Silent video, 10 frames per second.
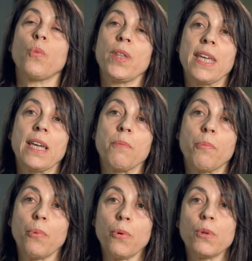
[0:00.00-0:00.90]
with the
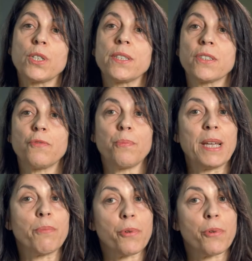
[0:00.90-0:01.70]
importance of being